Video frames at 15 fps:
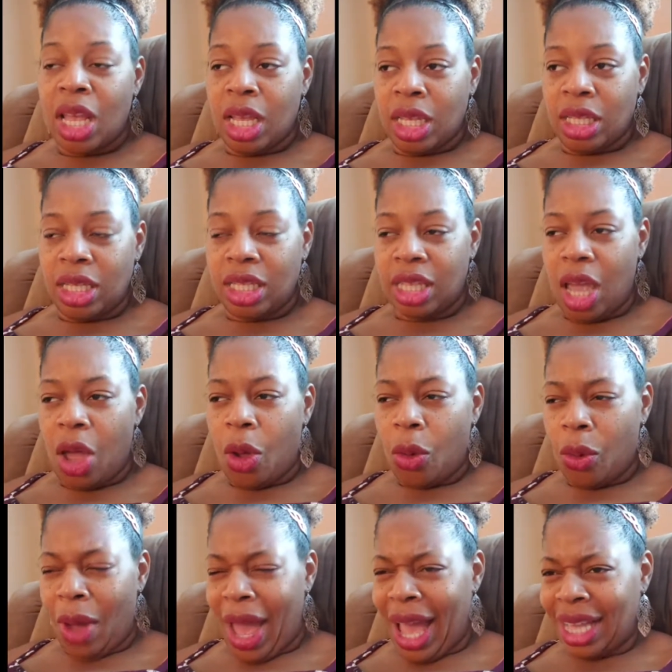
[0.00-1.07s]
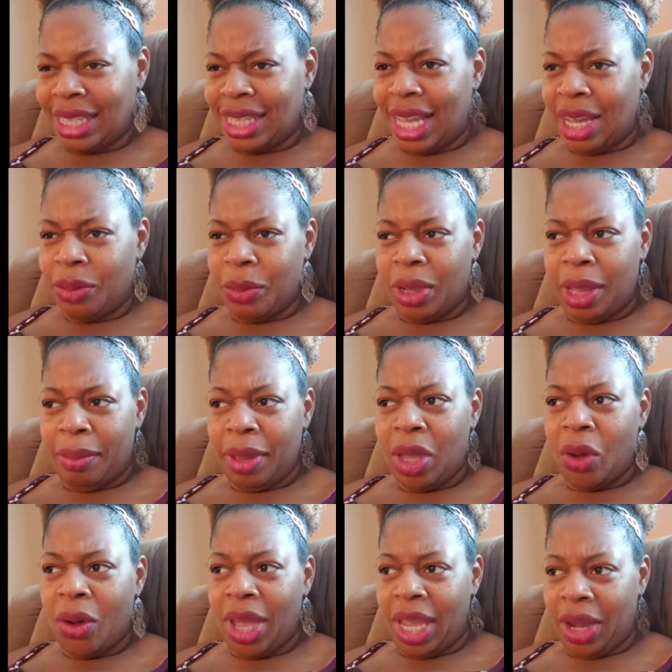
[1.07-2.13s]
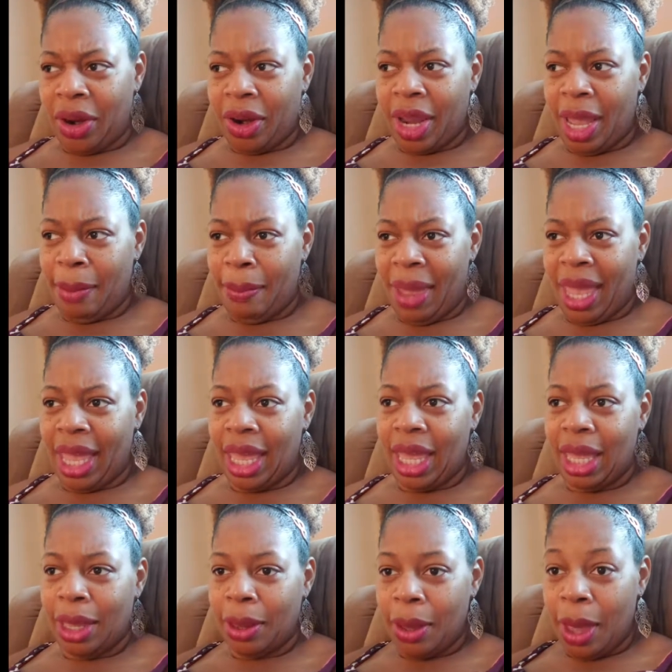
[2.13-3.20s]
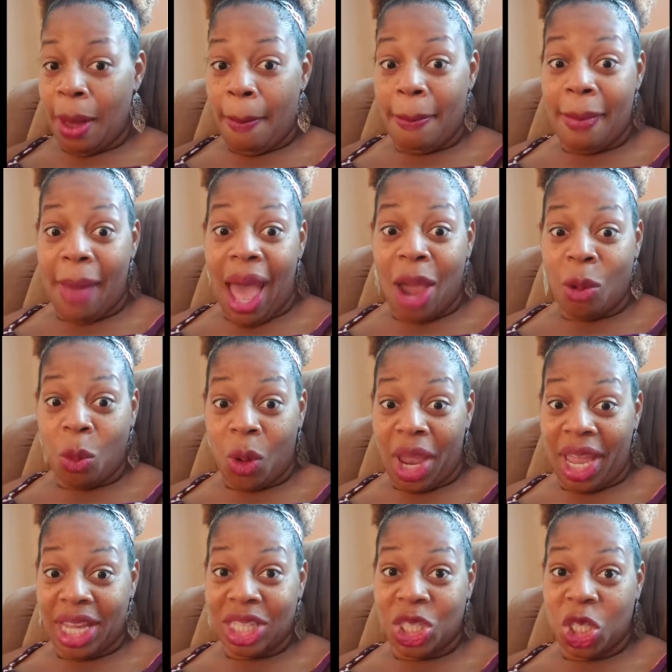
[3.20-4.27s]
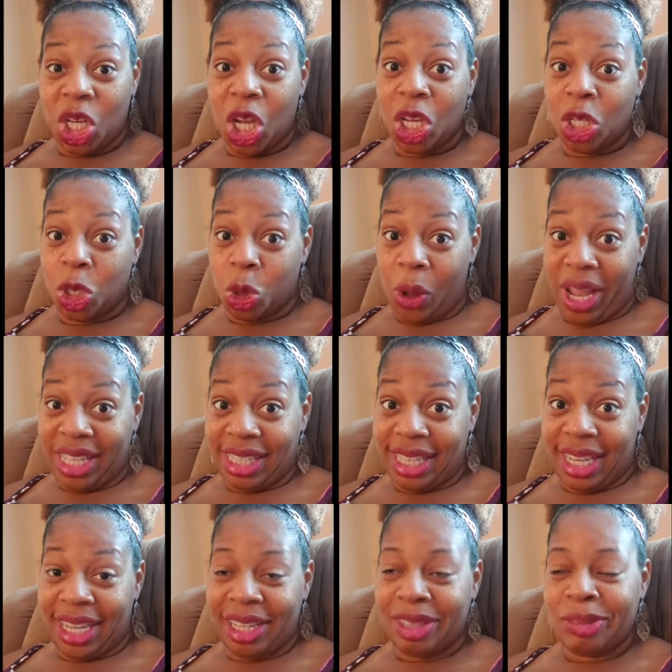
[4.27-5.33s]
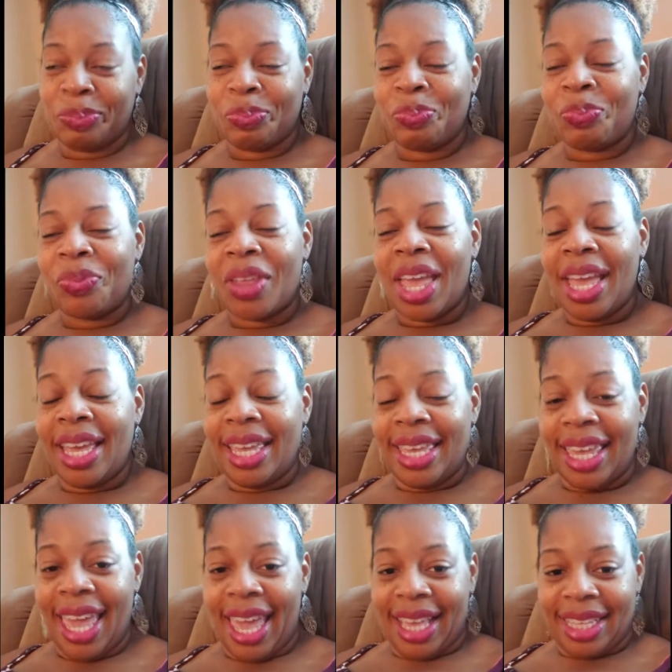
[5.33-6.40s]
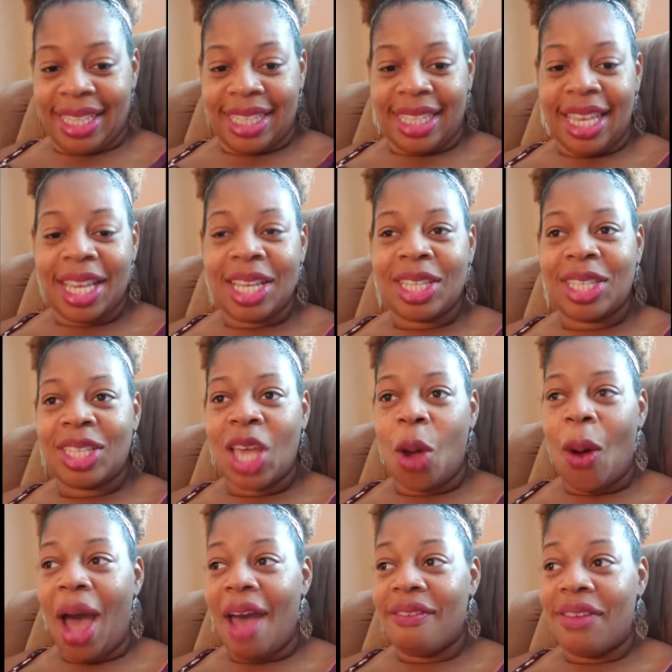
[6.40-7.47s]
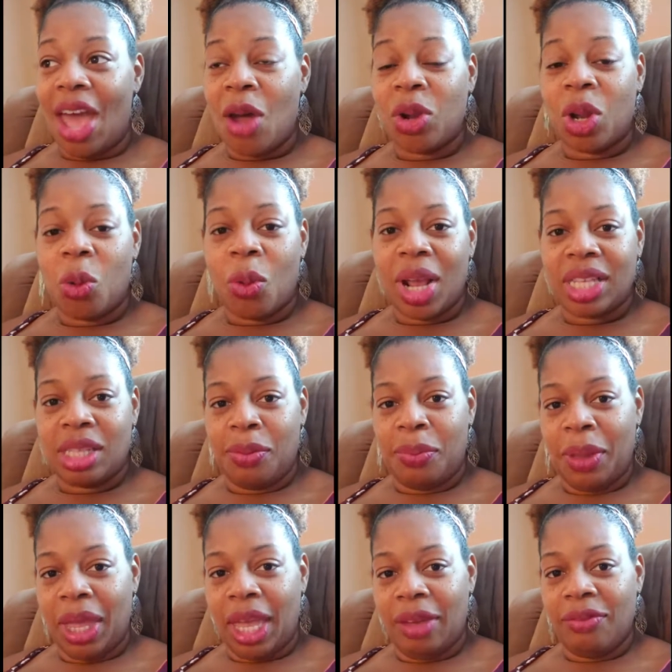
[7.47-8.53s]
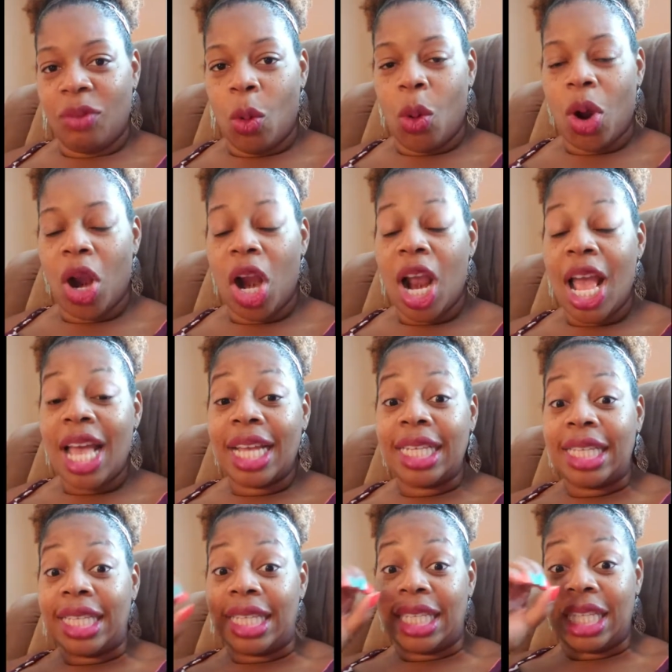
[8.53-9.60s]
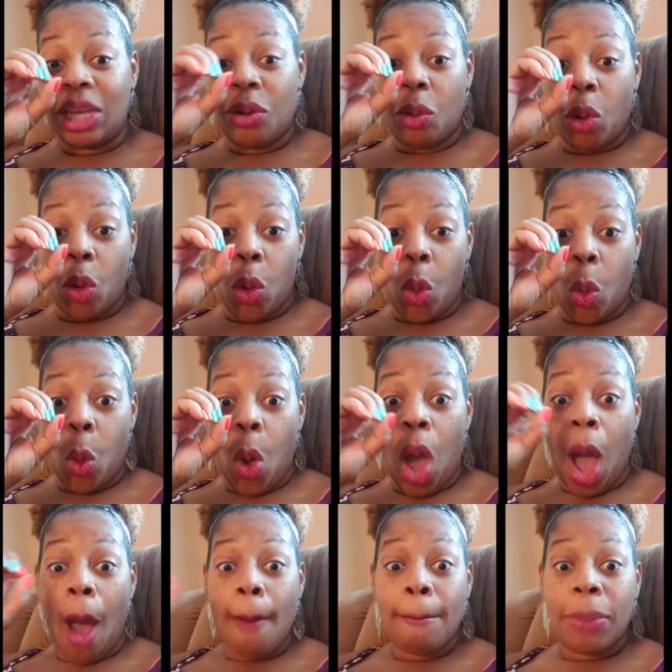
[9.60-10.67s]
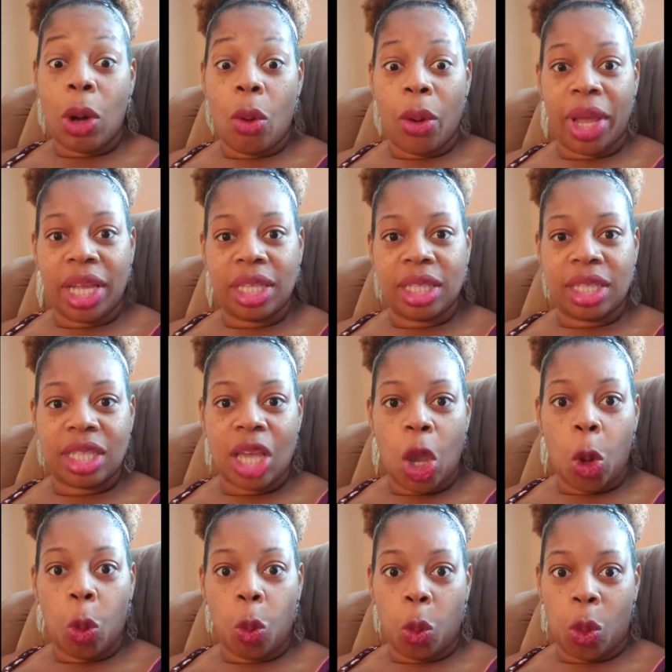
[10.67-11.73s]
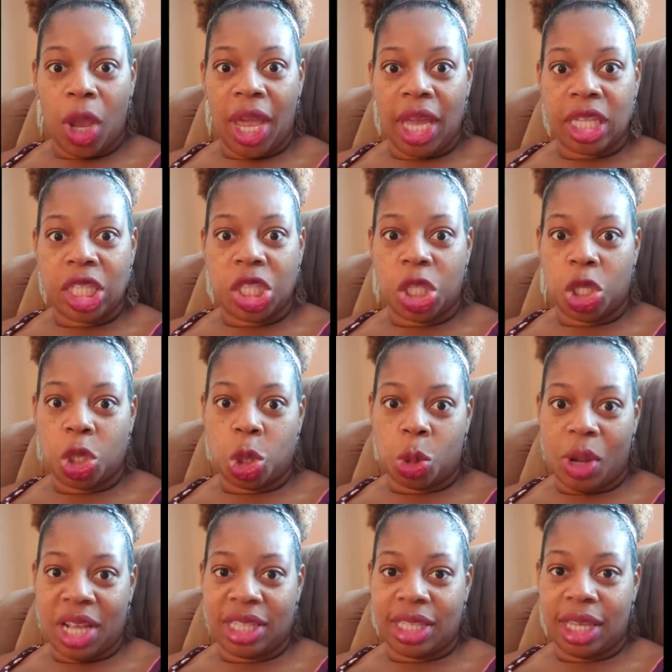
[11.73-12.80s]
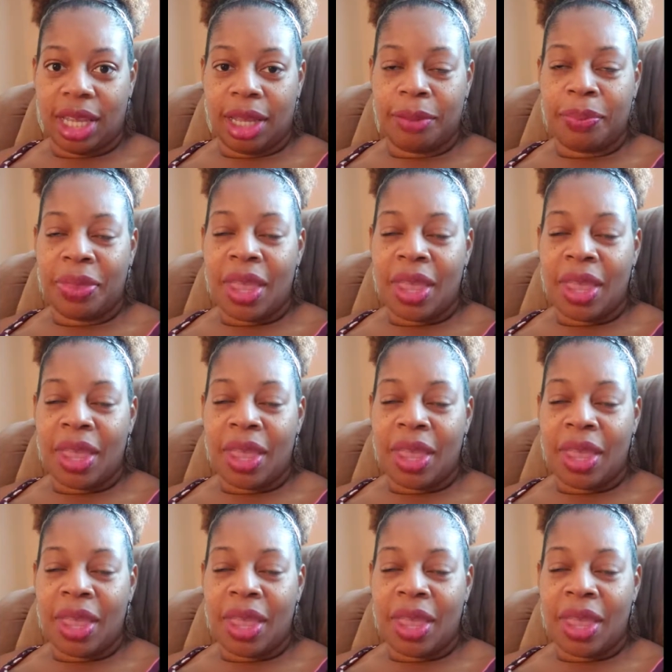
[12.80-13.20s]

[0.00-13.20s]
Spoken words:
So I said, well, let me go ahead and make my ranch dressing. Yes, so I found a recipe for 0 points ranch dressing.